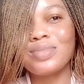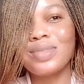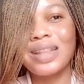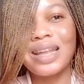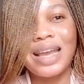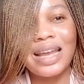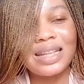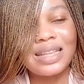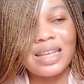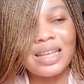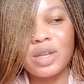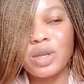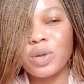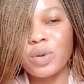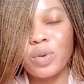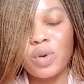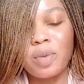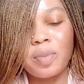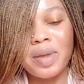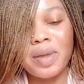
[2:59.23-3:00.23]
lighten
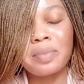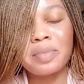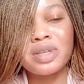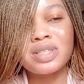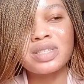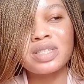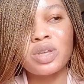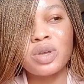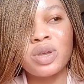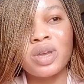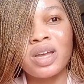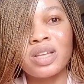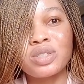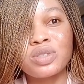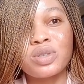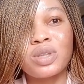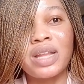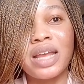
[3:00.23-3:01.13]
you up i'm going to tell you how to